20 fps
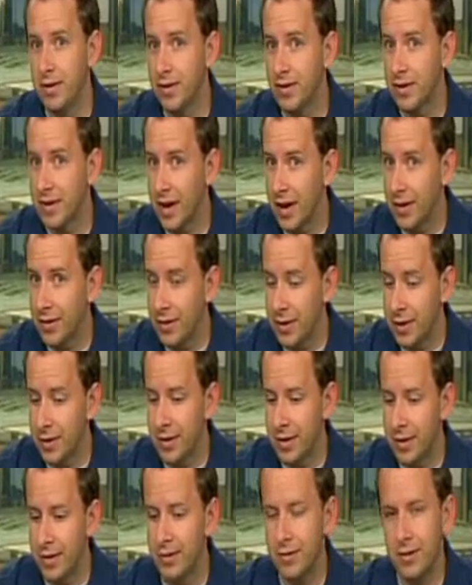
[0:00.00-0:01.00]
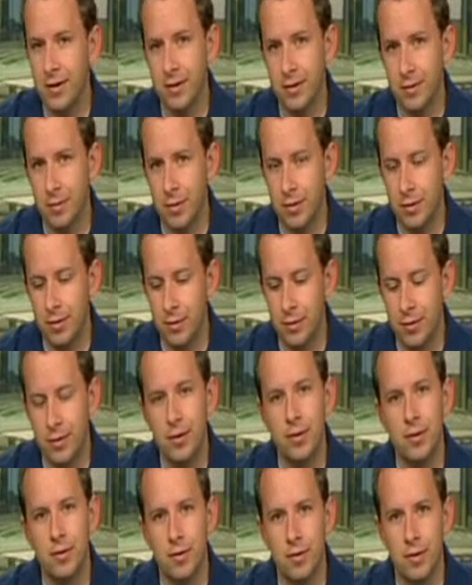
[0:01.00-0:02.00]
discussing these things with your
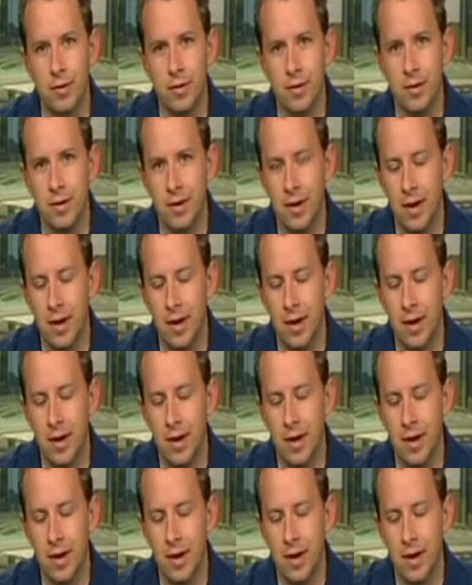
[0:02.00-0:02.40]
children.